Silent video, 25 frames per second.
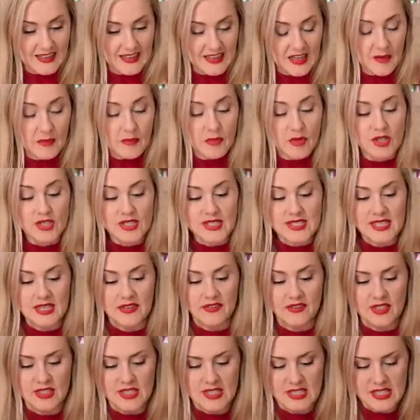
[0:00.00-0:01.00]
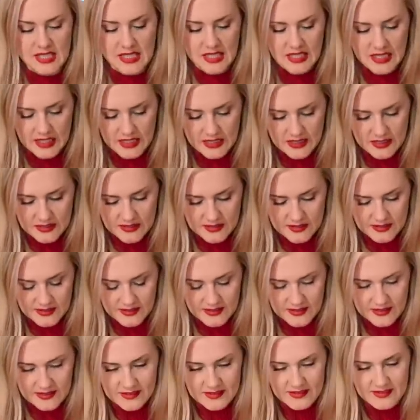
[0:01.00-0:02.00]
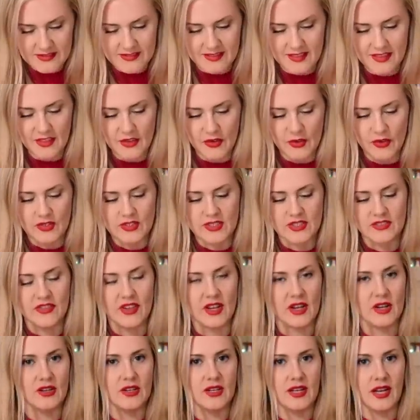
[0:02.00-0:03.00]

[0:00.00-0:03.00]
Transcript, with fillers: number 17 looks very